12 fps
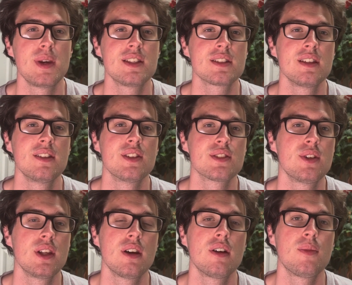in this
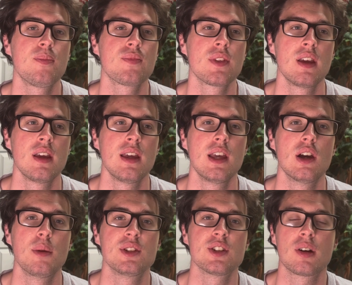video, I'll
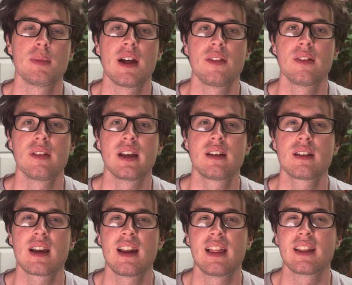be talking about kind
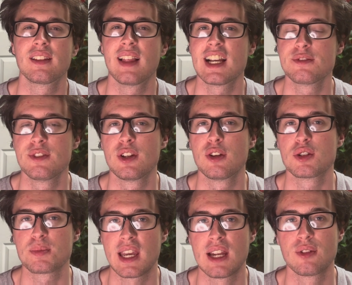of like the last video was
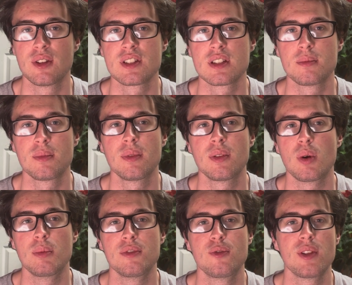behavioralism, the one
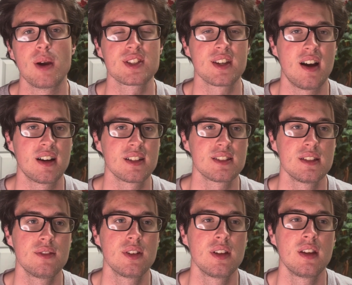before that was cognitive,